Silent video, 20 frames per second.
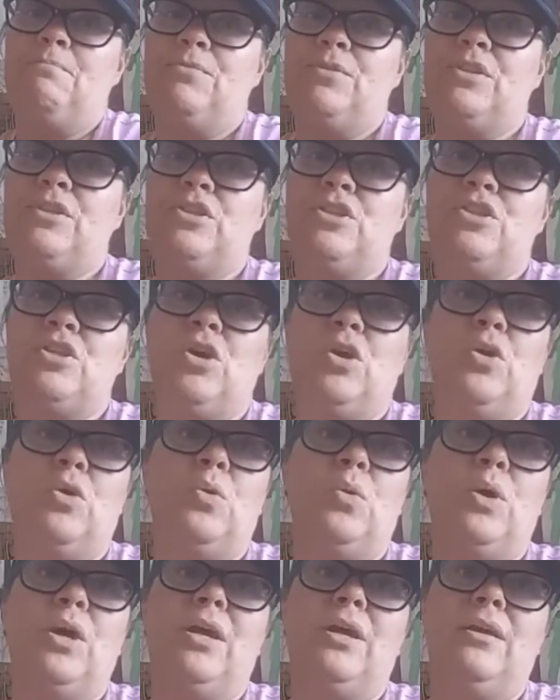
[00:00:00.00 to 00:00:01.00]

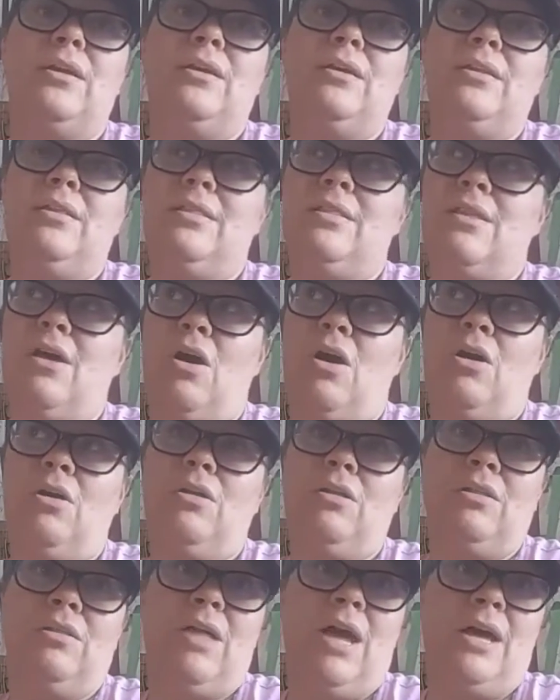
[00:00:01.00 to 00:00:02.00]
So
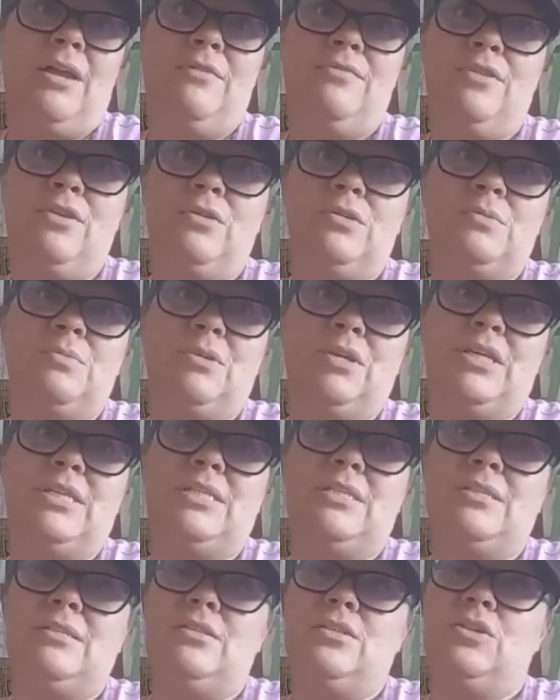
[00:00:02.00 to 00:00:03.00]
a lot of those
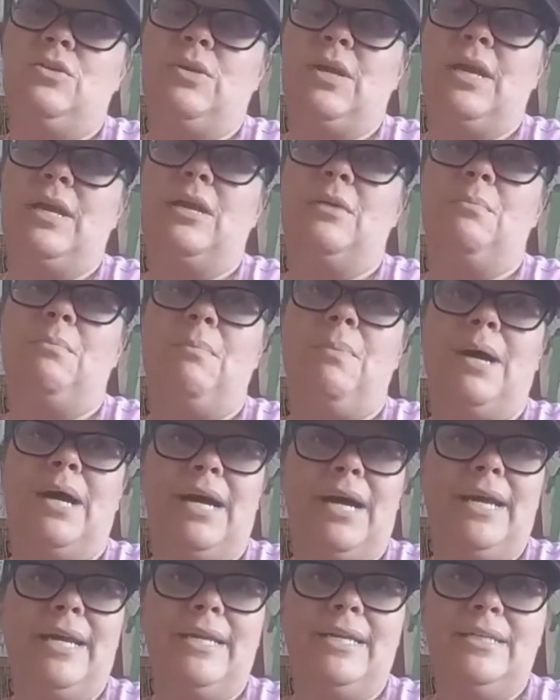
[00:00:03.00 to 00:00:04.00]
places you can
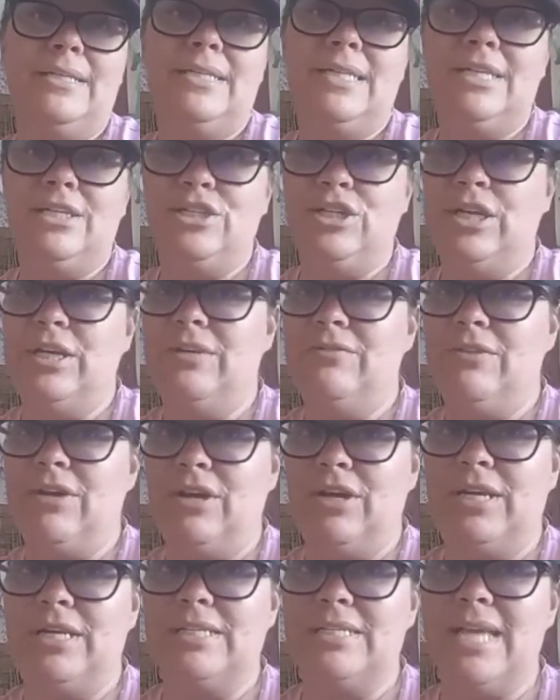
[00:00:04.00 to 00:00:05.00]
combine teaching
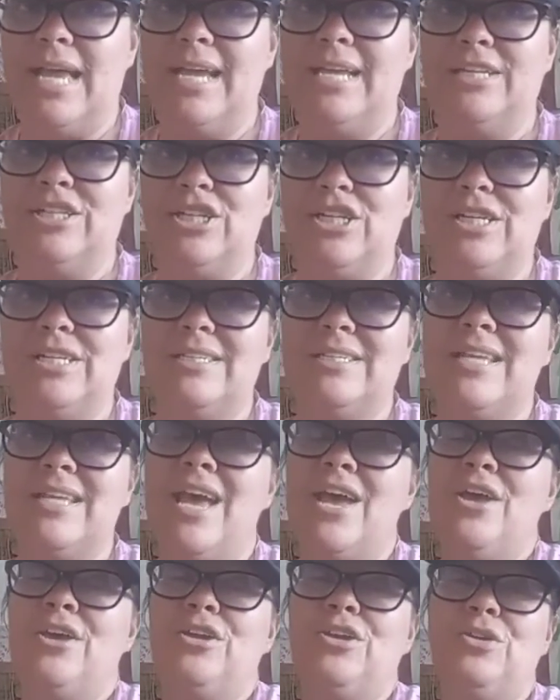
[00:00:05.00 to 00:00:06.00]
various ages.
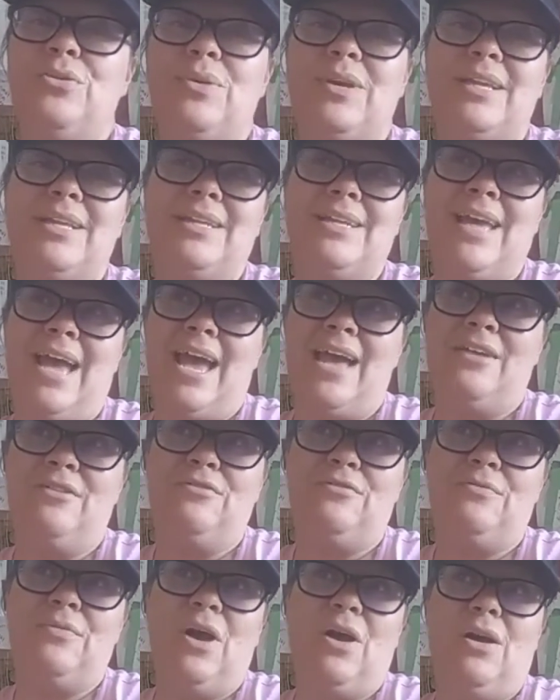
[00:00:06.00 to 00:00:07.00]
You can get
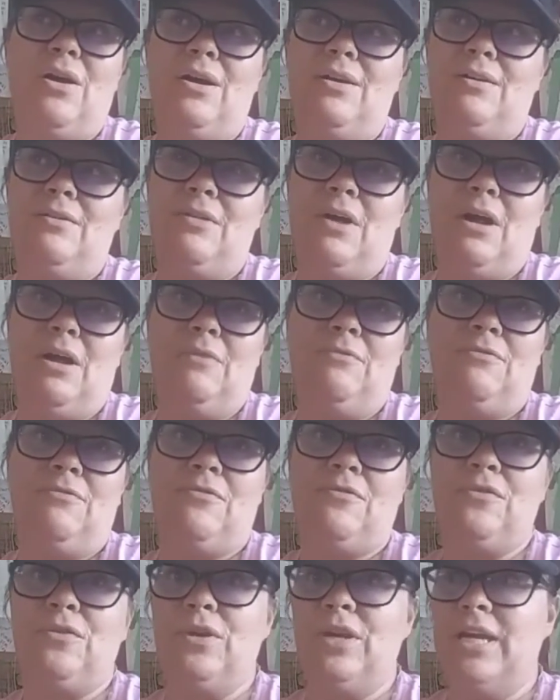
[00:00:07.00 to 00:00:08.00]

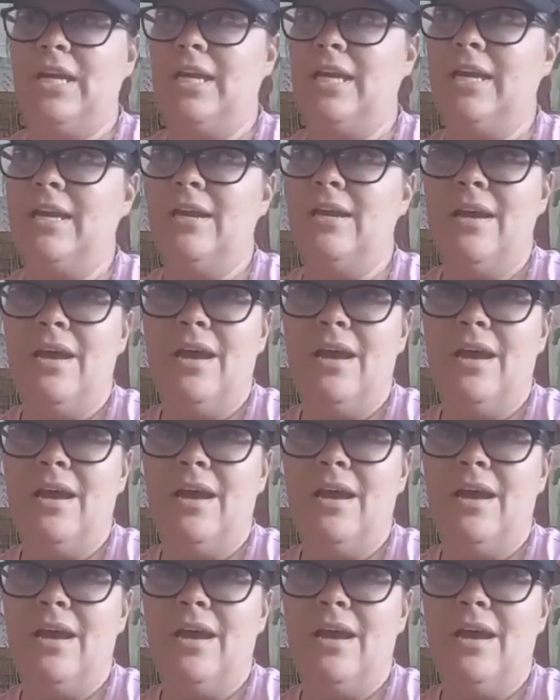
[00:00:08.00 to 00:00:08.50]
free